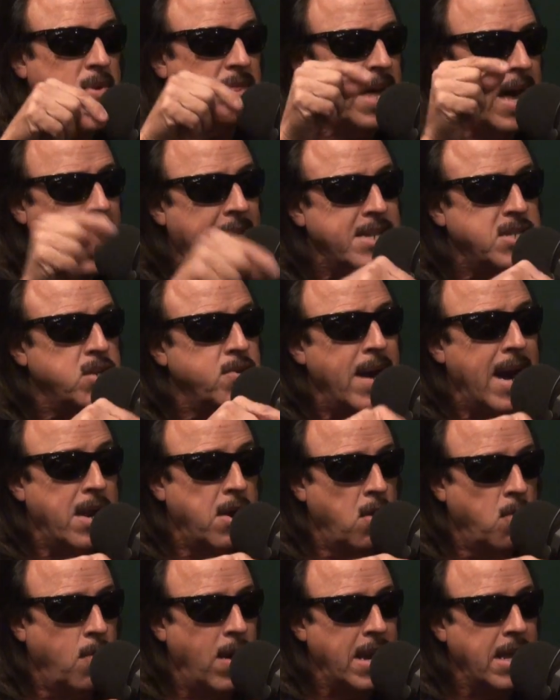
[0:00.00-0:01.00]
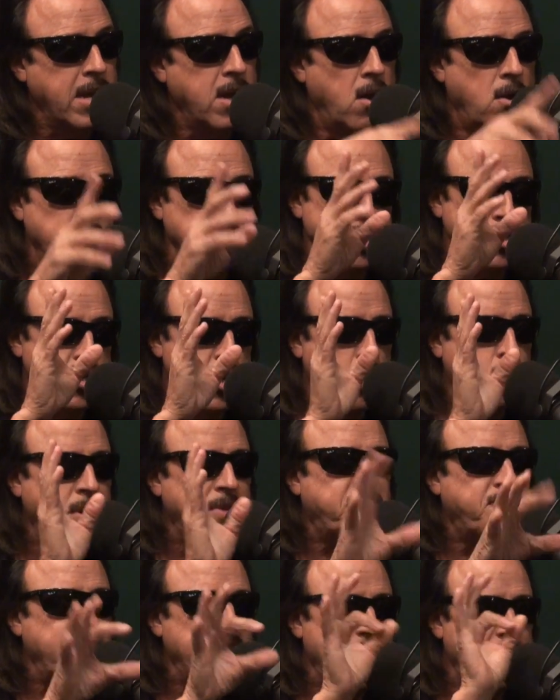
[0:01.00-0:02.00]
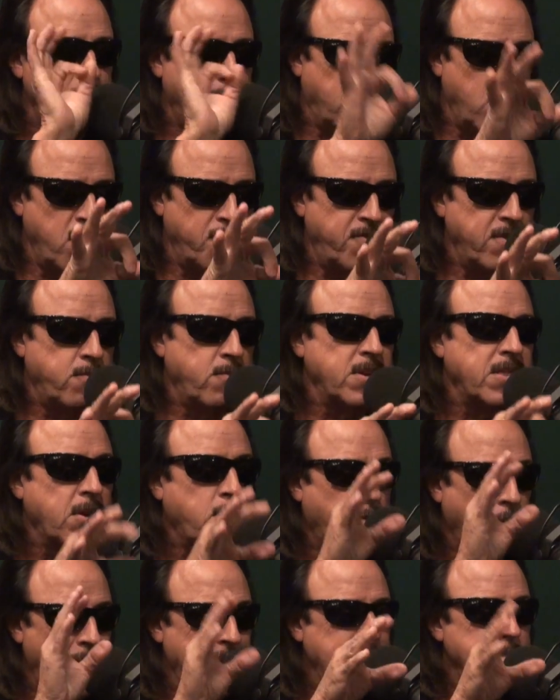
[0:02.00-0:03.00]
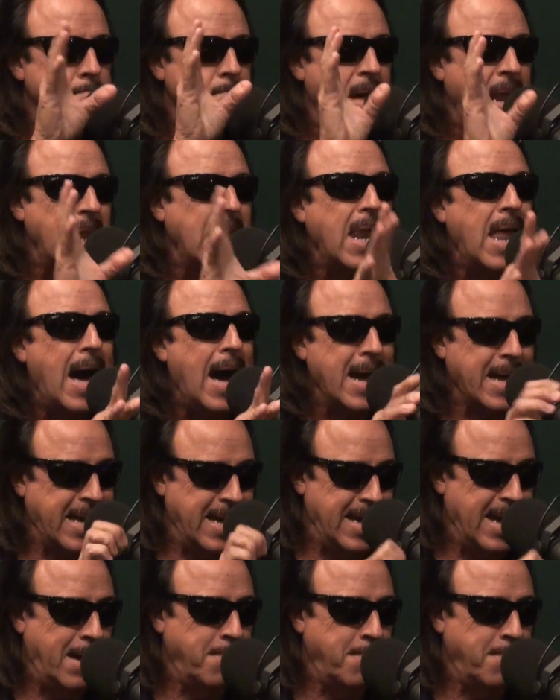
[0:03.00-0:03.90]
With the hat you had on a while ago, you would fit in perfect with a Great Malachi.